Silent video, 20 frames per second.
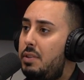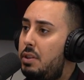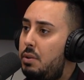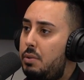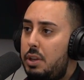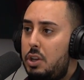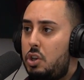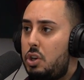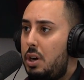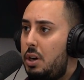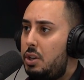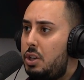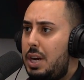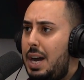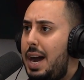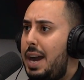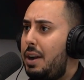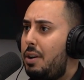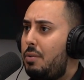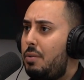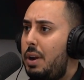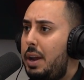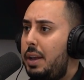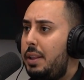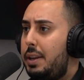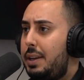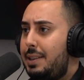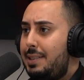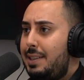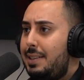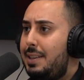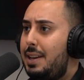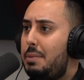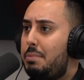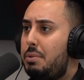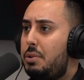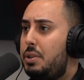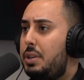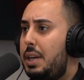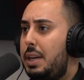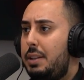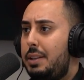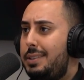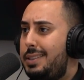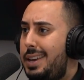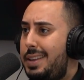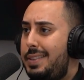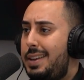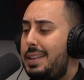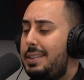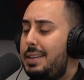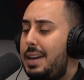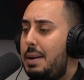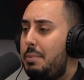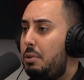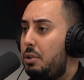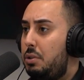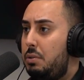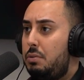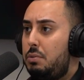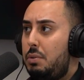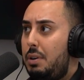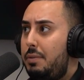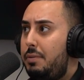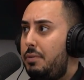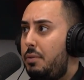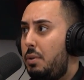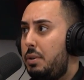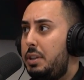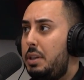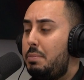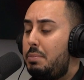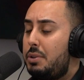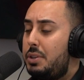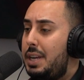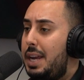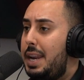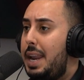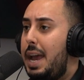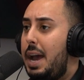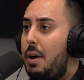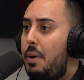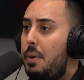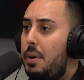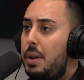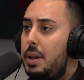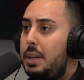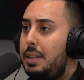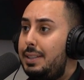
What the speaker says: Even though they charge a higher rate, like I said, 10%, let's say at that time, or 12, 14% now,